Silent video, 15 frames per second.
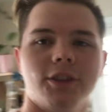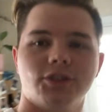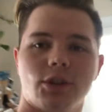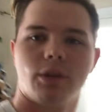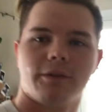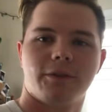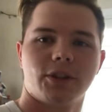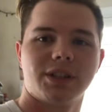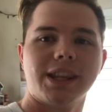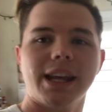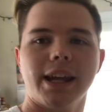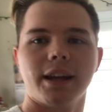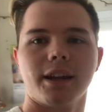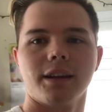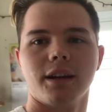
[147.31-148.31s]
So the first
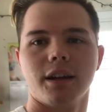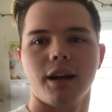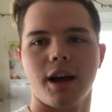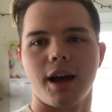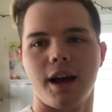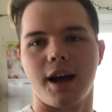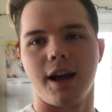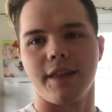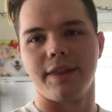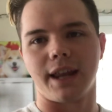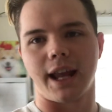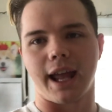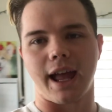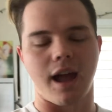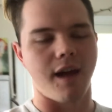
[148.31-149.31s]
thing
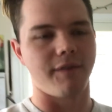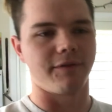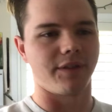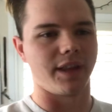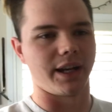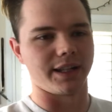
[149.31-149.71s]
that I have